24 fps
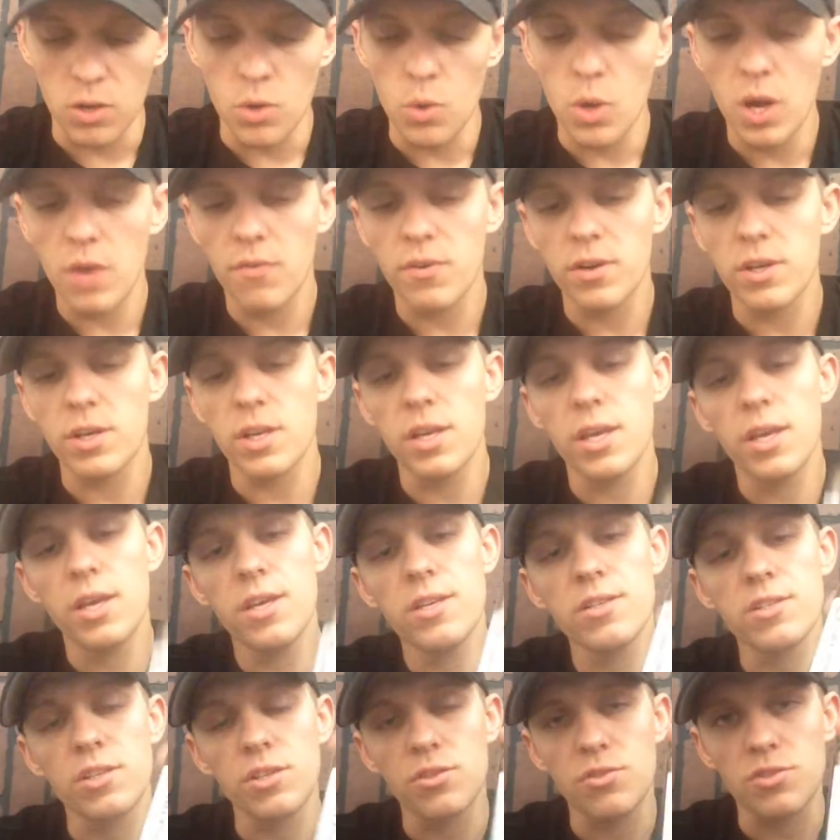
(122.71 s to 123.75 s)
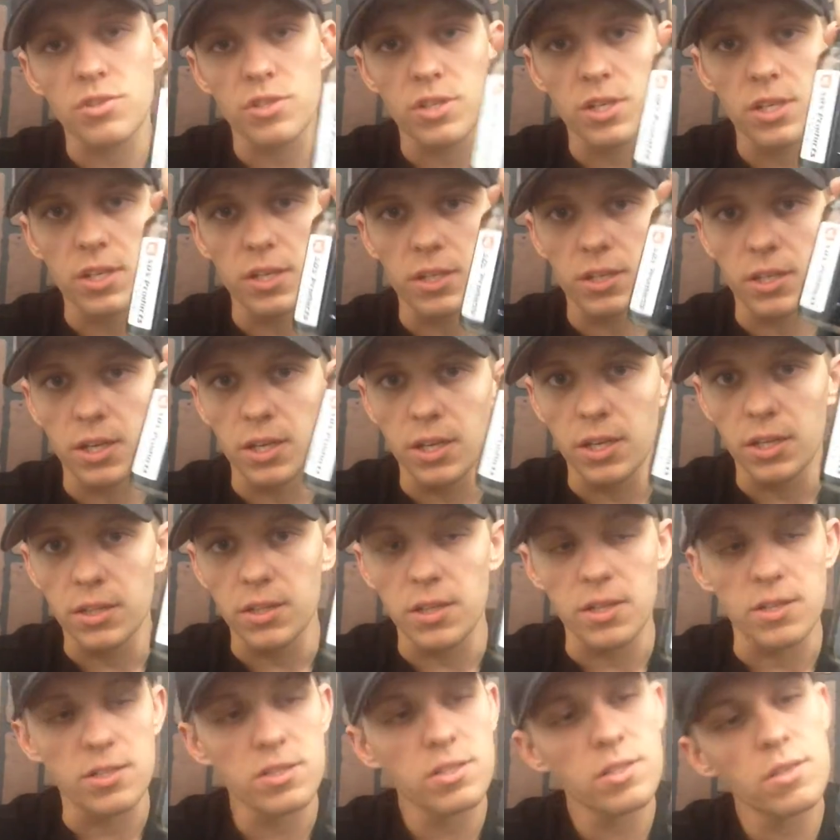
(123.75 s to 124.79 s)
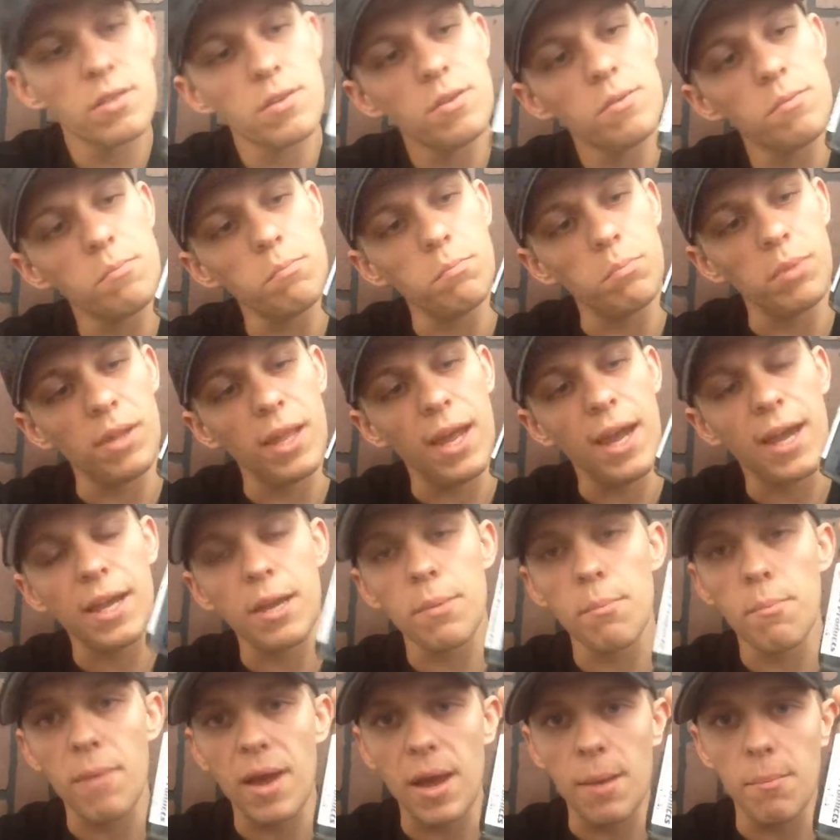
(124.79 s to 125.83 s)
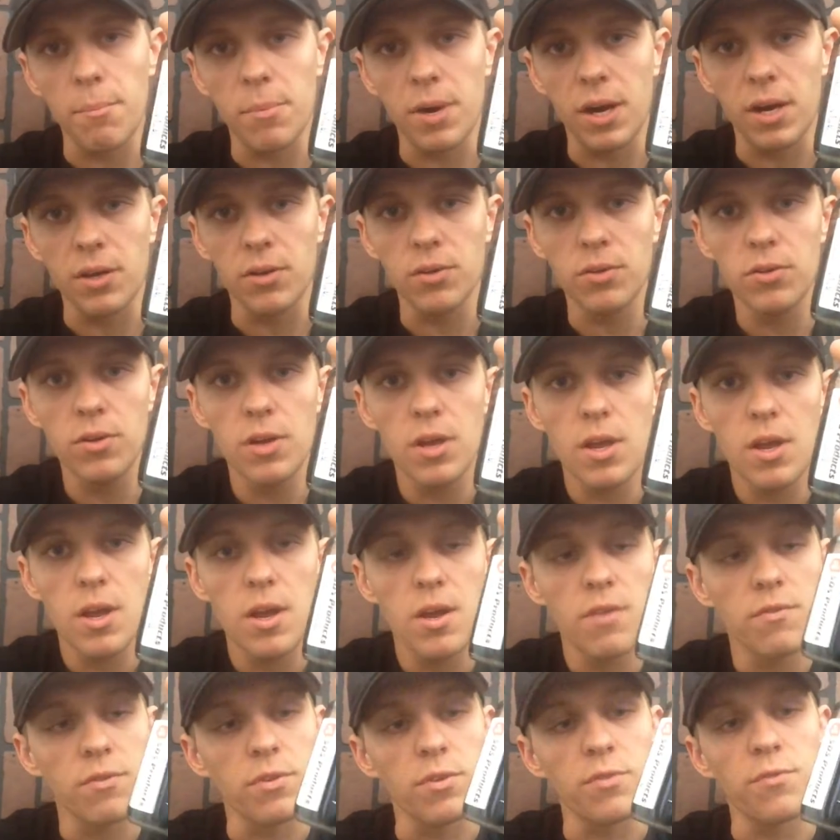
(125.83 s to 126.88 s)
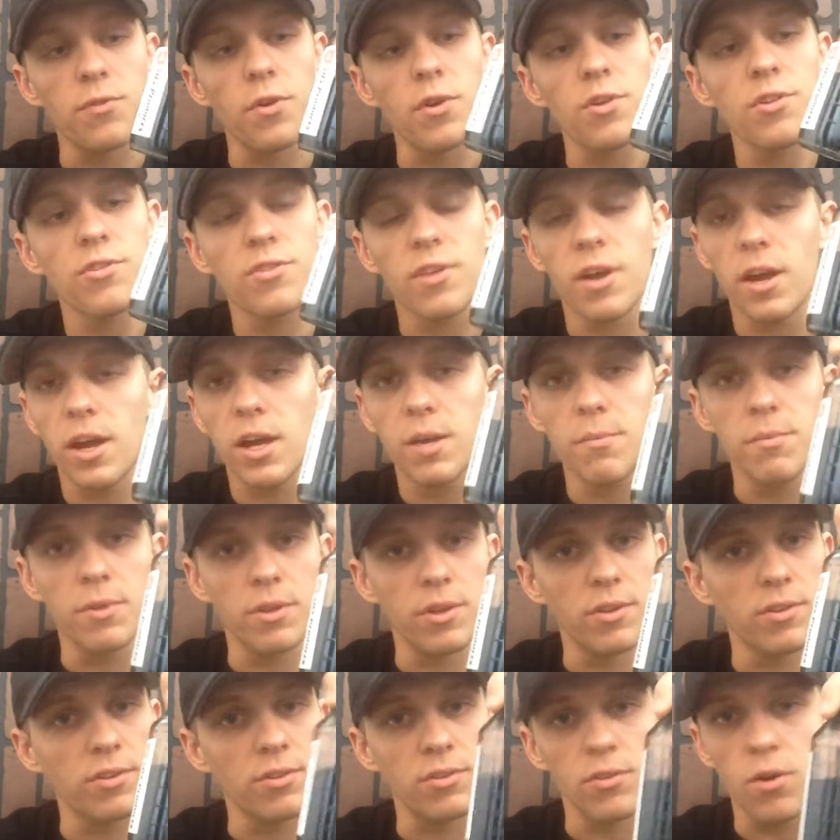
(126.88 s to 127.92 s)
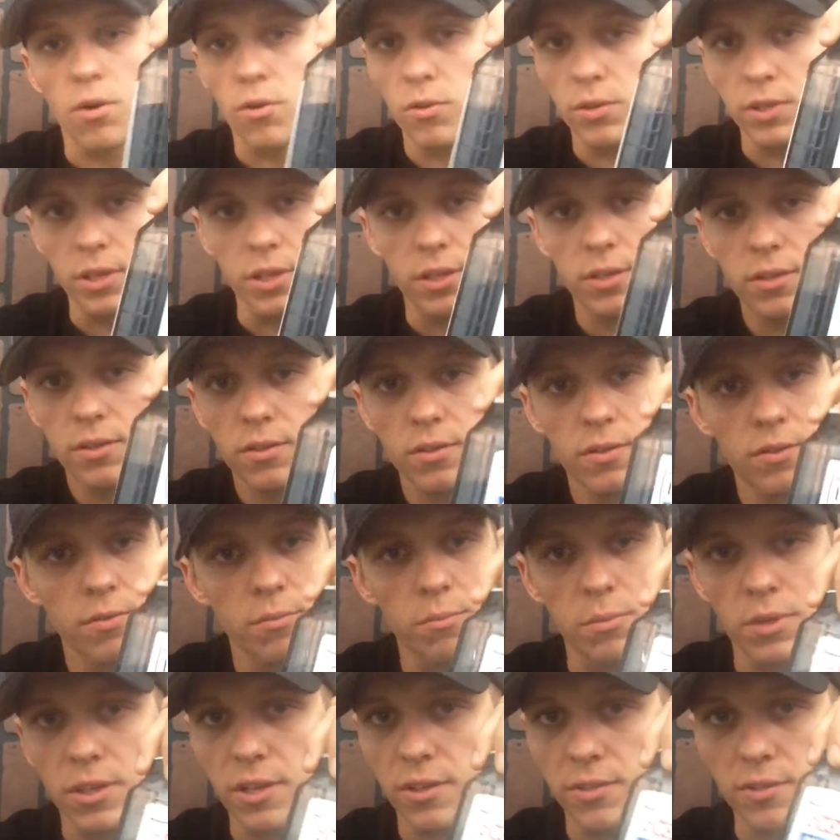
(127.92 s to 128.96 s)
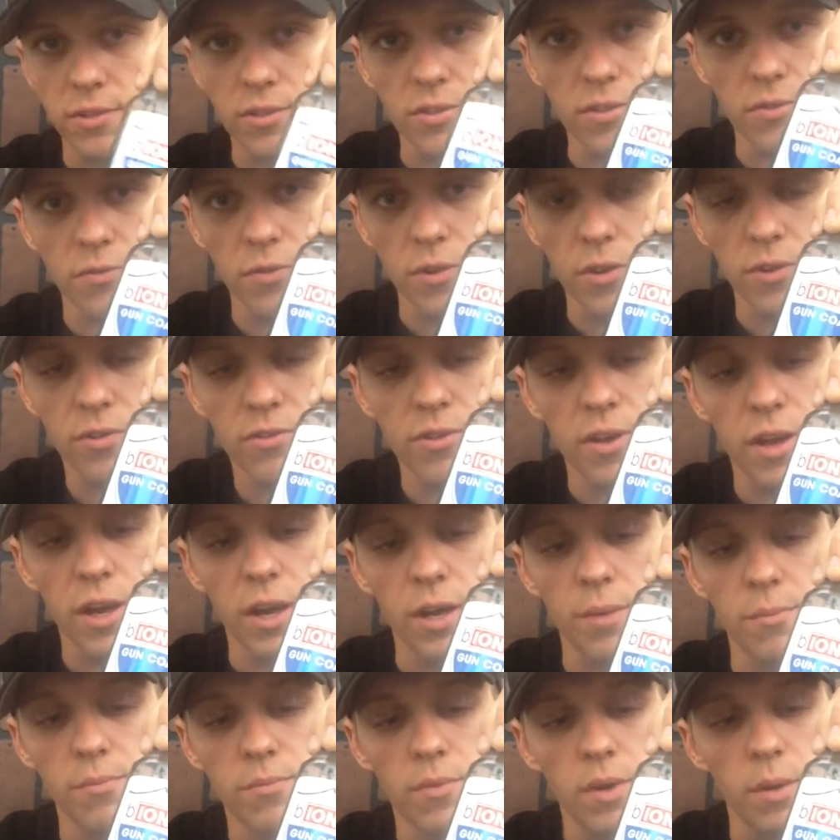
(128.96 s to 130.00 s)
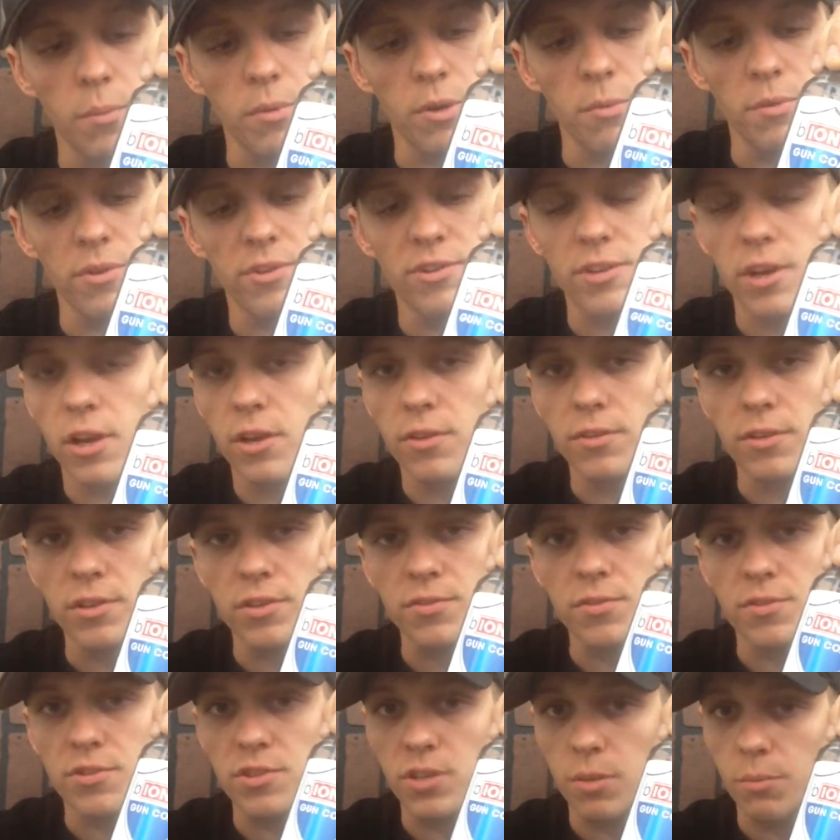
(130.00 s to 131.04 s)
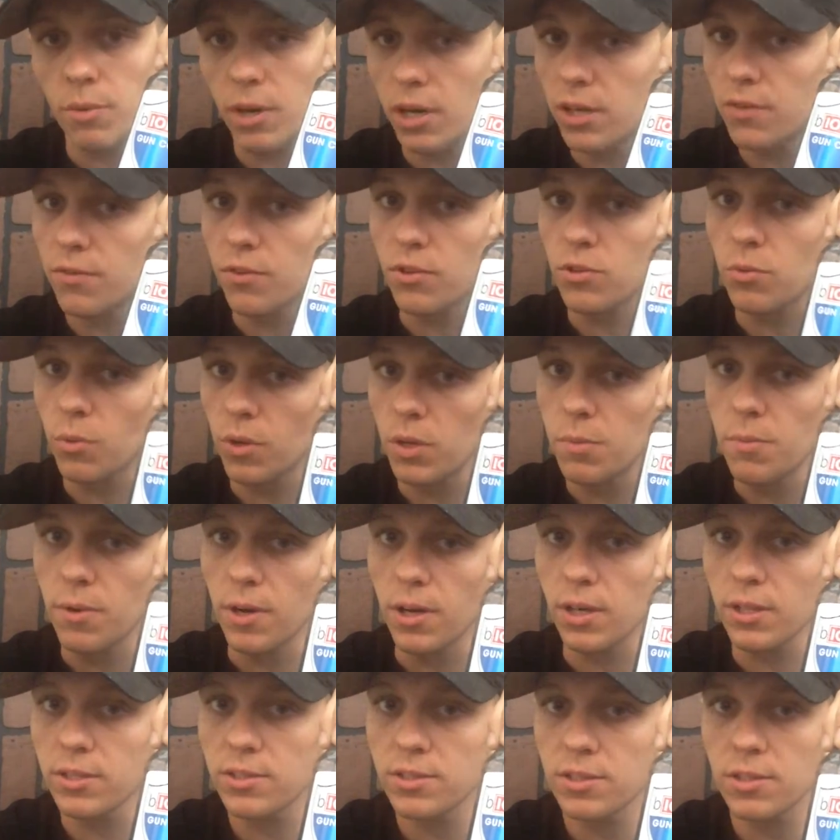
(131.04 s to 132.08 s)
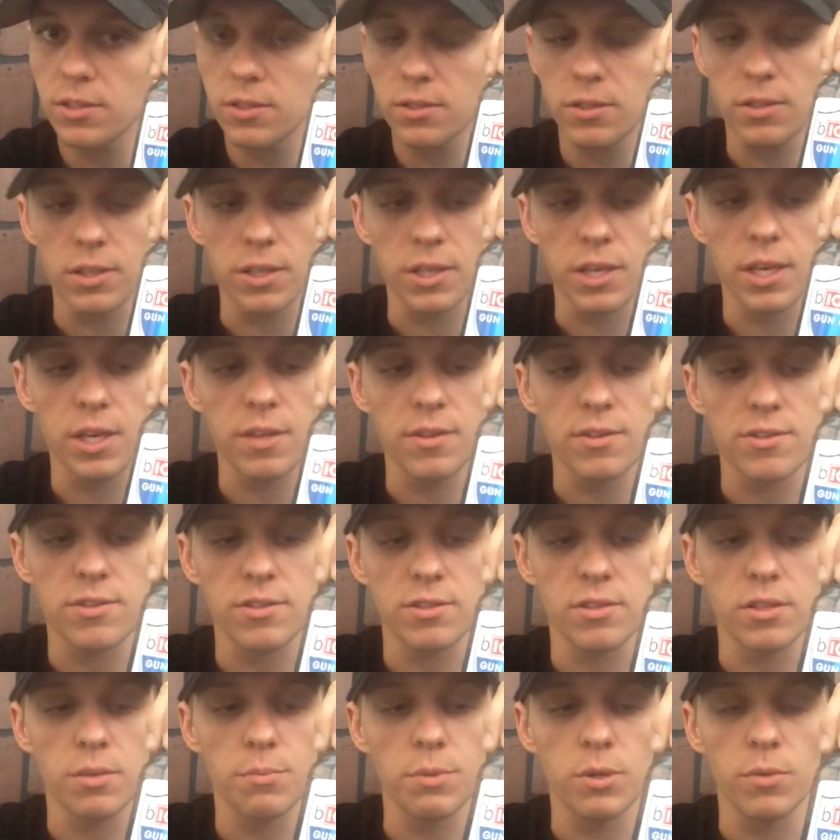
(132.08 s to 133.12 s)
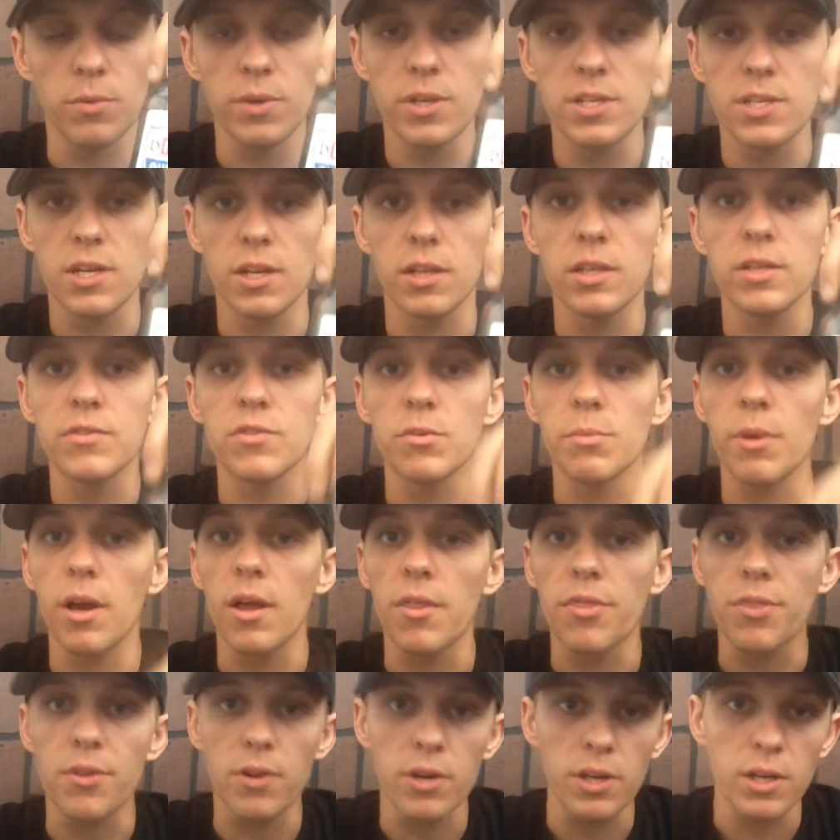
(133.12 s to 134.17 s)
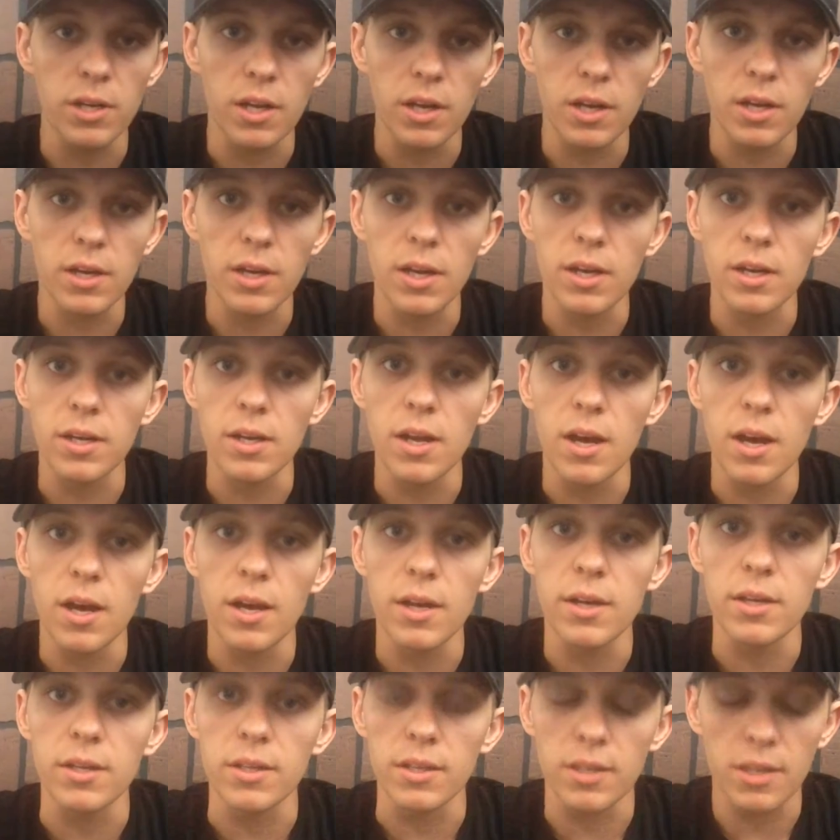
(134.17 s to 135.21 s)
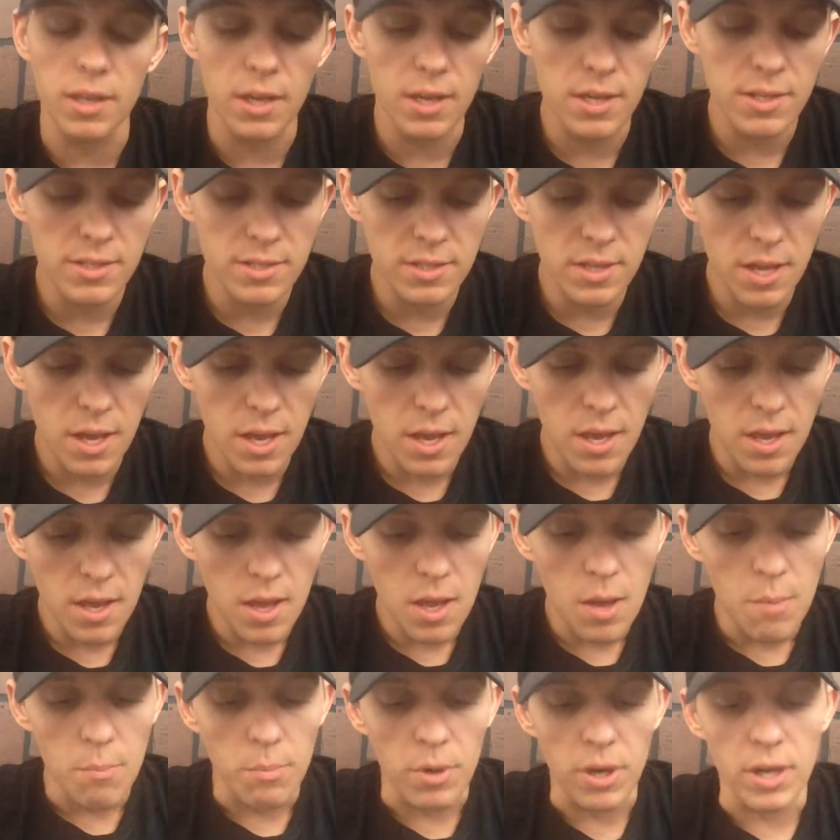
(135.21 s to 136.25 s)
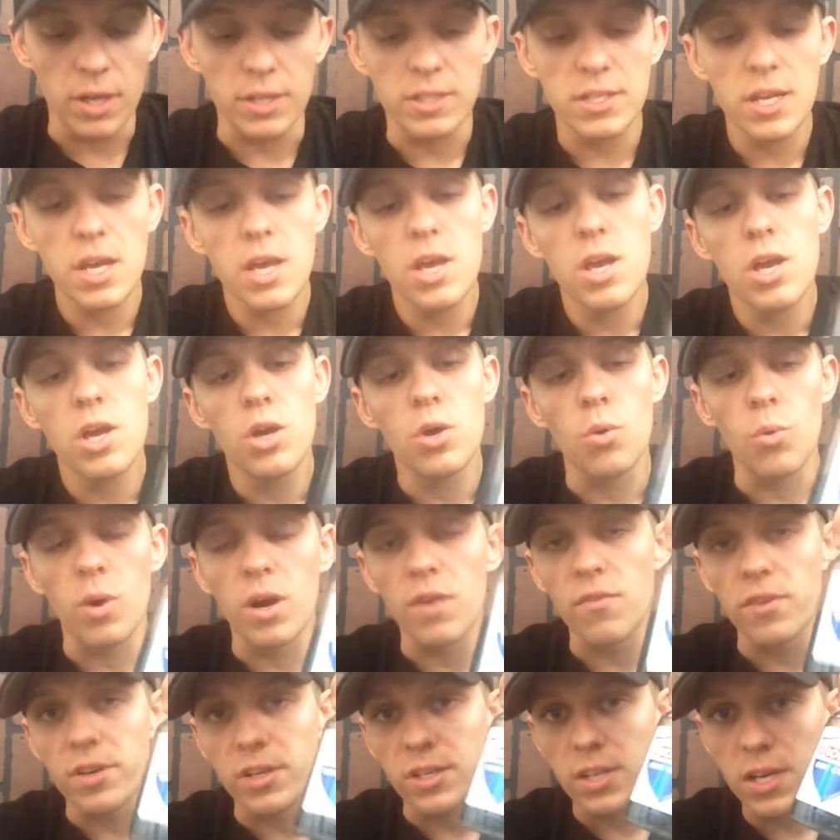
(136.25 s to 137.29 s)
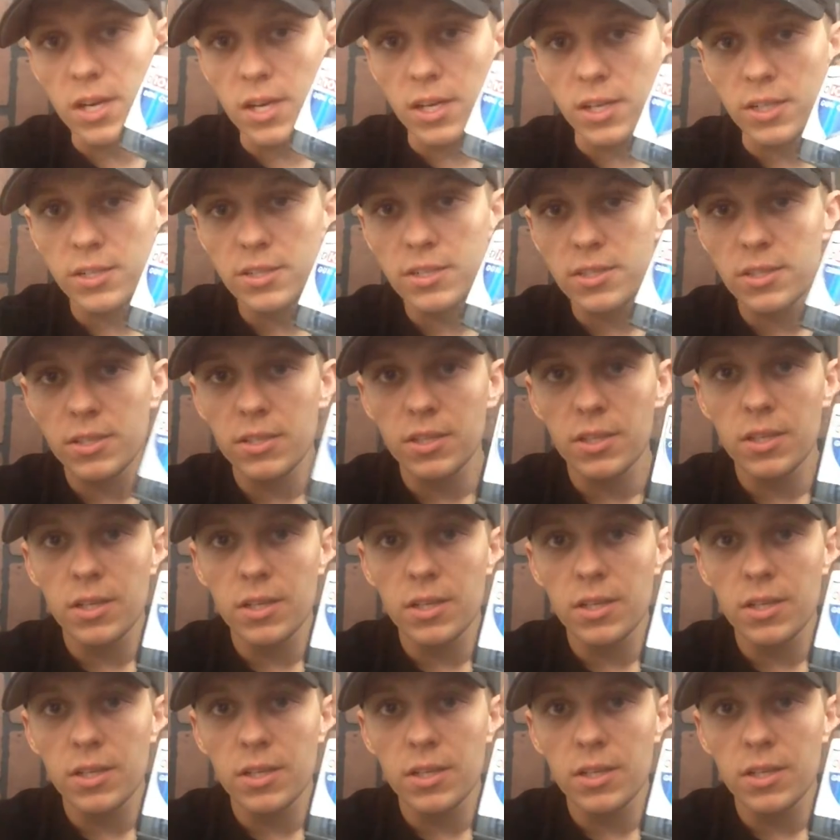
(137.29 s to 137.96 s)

whoever is interested in getting this black map bottle for the first time, and this is only because it's the first time, I'm going to be selling this for somebody for 20 bucks. Again, this is going to be retailing for about 39.99 in kits, but whoever does